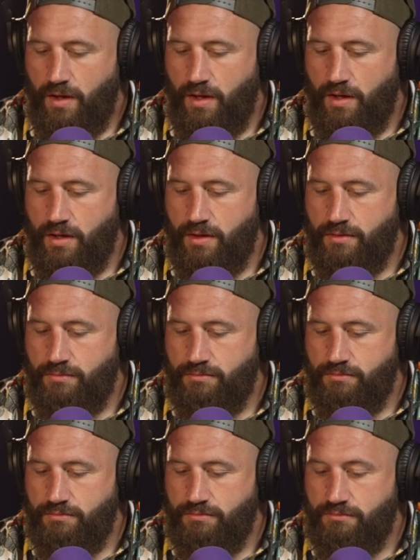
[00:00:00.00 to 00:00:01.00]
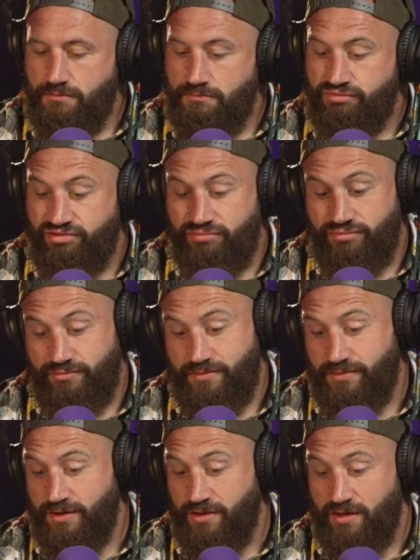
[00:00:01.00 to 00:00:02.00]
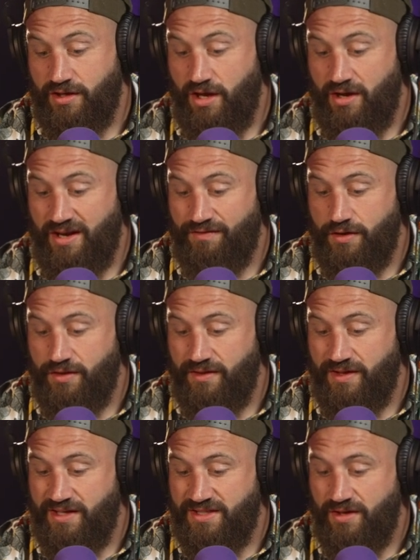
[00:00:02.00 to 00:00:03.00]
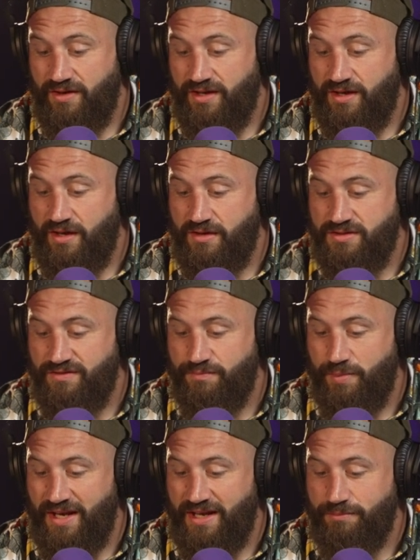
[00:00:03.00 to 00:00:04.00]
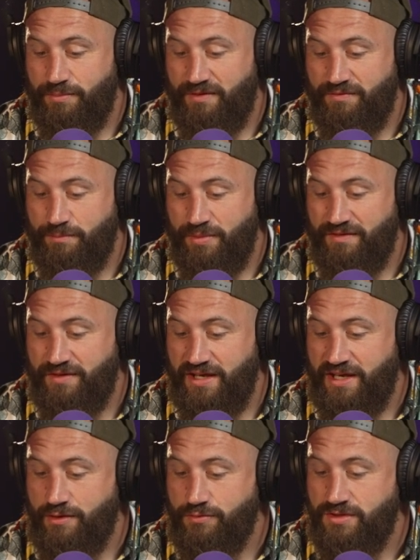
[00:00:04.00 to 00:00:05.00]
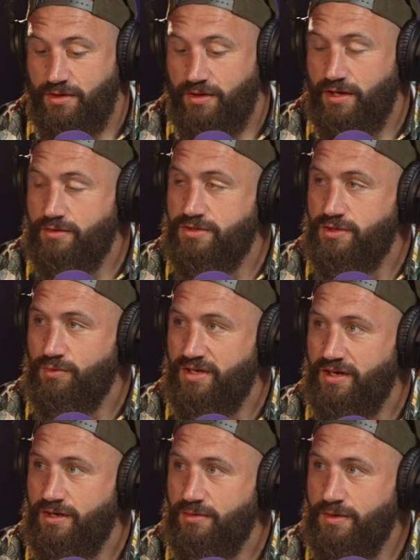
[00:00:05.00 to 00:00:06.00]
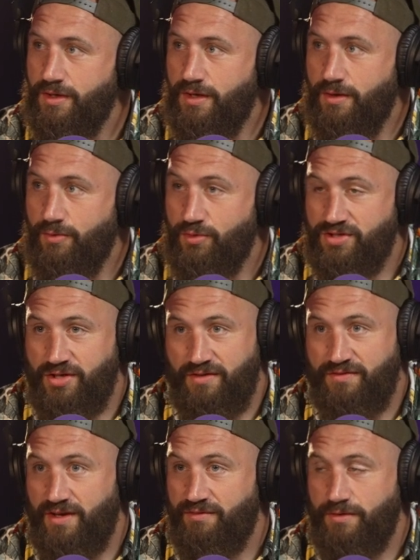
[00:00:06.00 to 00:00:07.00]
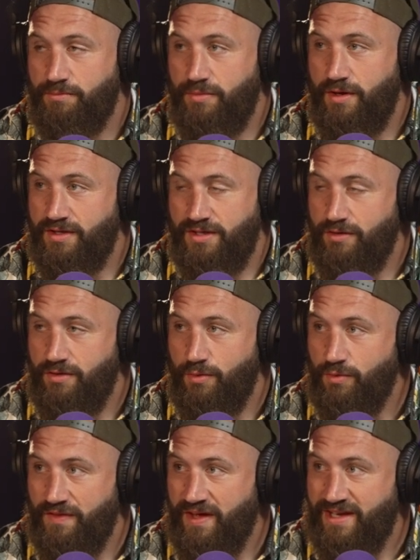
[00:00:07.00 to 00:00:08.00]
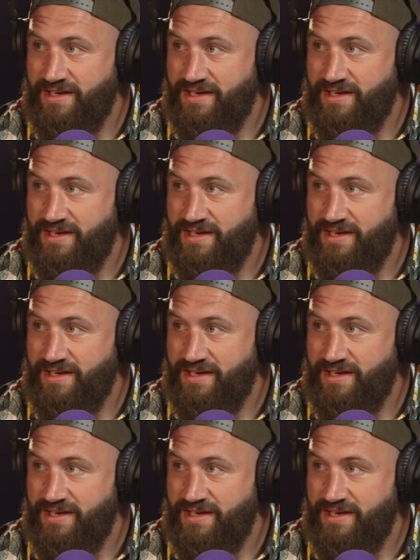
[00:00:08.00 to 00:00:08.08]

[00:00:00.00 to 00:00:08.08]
Um, you could go and have a look at the entire cast of Belly, Beverly Hills 90210, which I've never, I don't know what that